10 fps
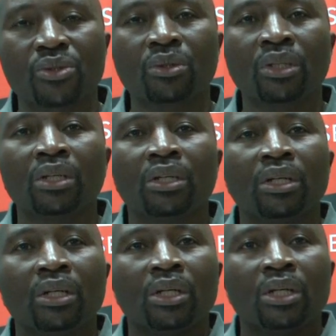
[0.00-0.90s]
to
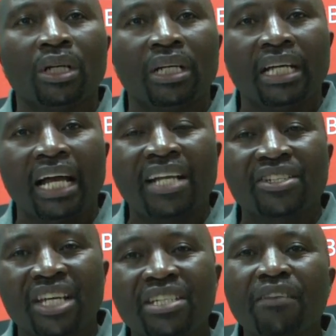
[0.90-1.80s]

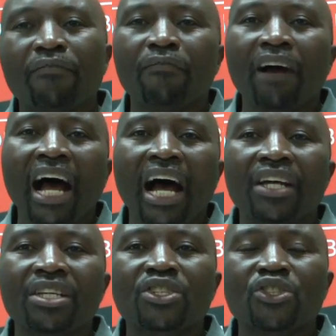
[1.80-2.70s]

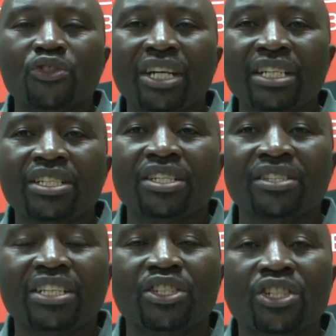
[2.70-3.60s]
identify strategies
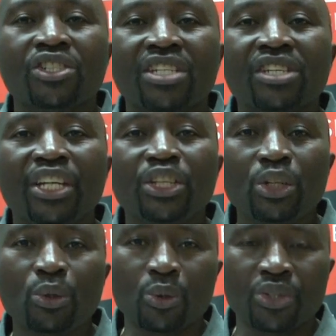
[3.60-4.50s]
that teachers can
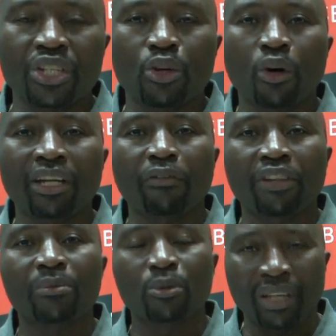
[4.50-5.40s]
use in order for
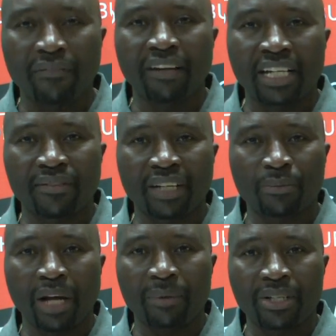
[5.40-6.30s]
them to be effective at
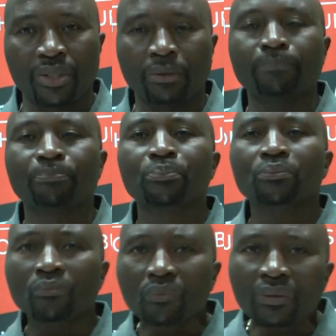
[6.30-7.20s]
primary school.
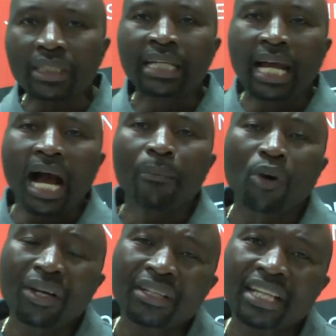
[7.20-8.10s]
I'm
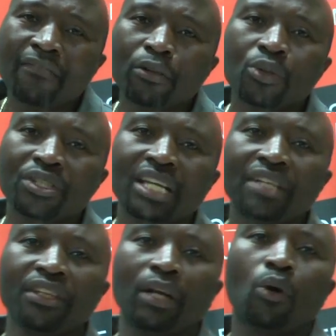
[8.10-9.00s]
going, therefore, to
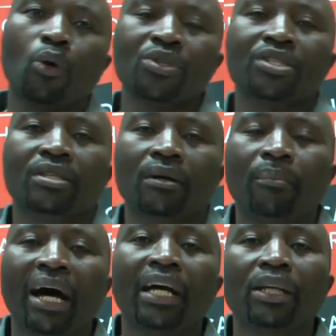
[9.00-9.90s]
start the course
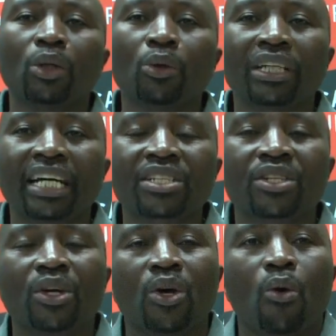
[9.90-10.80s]
by looking at
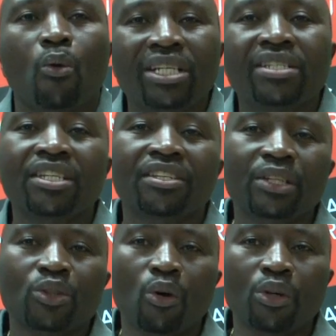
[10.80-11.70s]
what is it
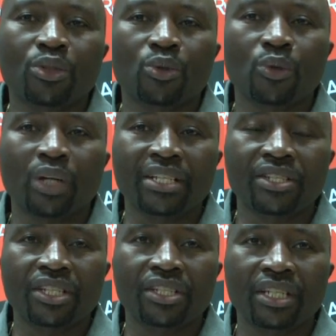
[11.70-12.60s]
that you ought to do as
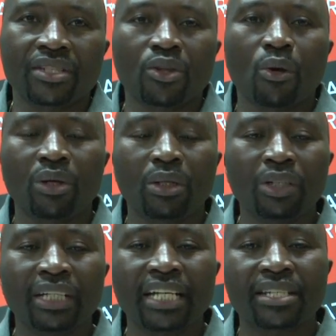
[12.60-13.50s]
teachers. So we're
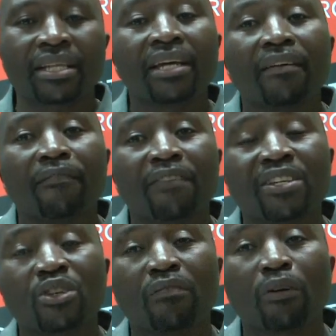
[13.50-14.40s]
looking at,
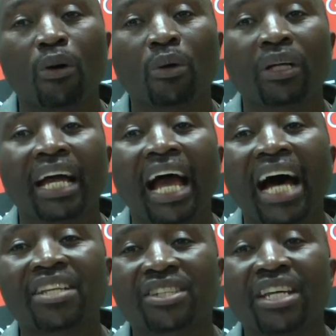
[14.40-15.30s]
first of all,
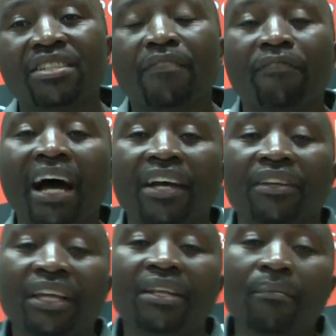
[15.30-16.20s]

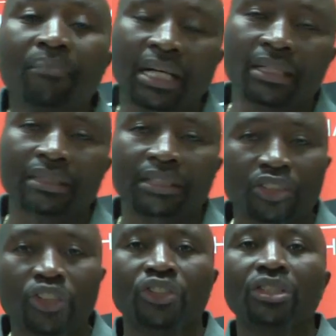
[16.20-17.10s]
identifying the number,
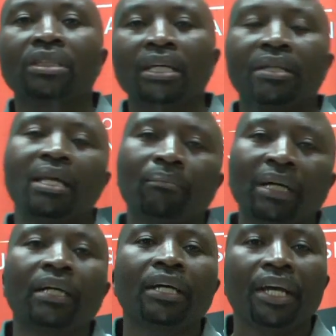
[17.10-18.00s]
teaching
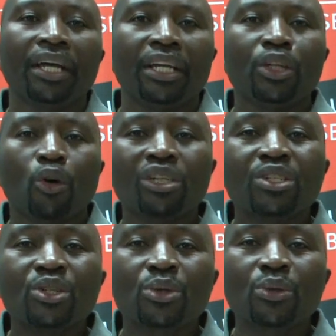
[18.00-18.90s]
number. In order
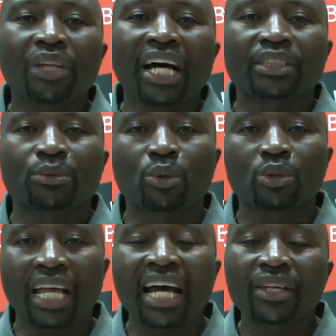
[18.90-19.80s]
to do that, we
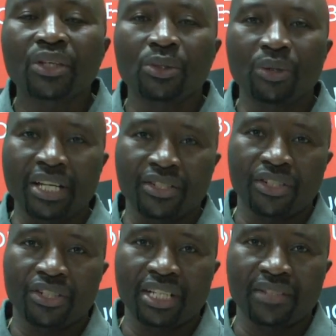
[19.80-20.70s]
would like you as
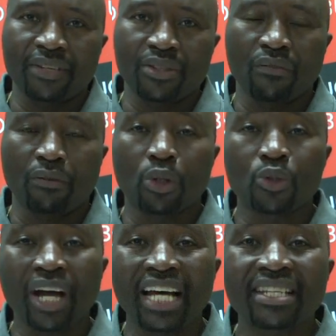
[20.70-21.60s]
teachers, first of all,
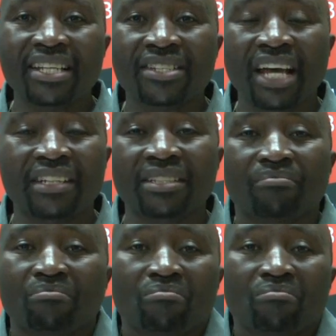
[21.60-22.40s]
to understand